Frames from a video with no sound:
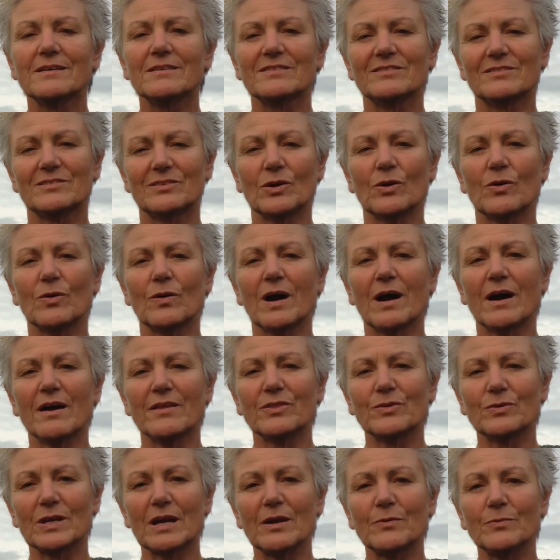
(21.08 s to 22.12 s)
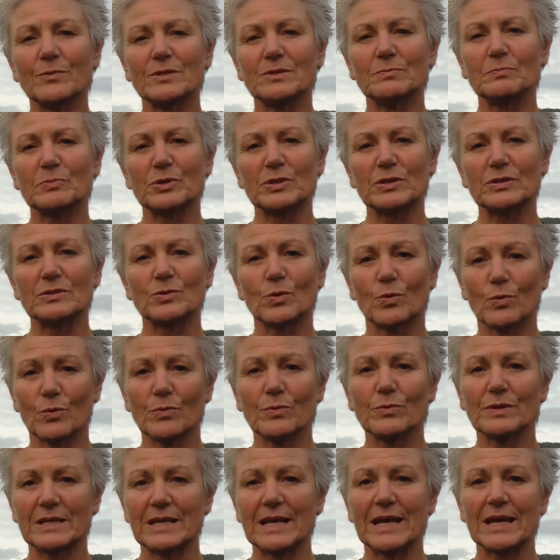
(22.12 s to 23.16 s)
So I thought I would put
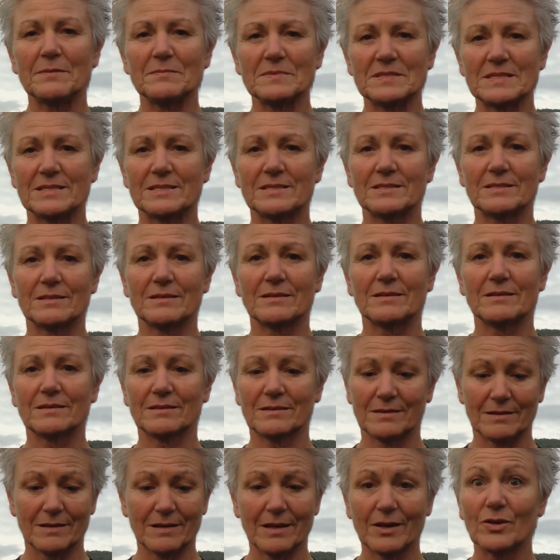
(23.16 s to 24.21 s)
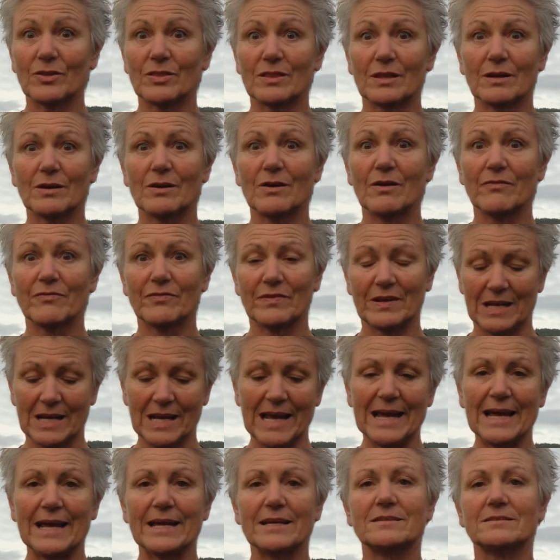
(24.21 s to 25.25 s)
all the names that I could think of in a
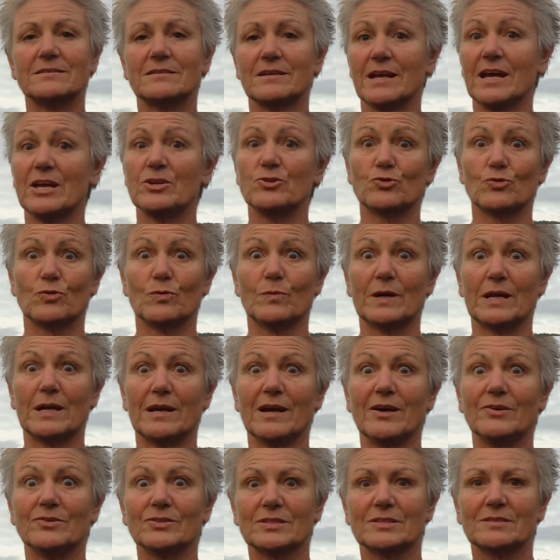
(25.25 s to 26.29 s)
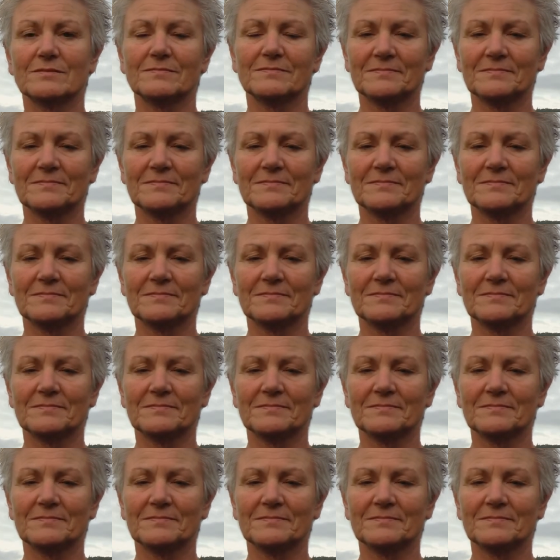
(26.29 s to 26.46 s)
hat and draw one out.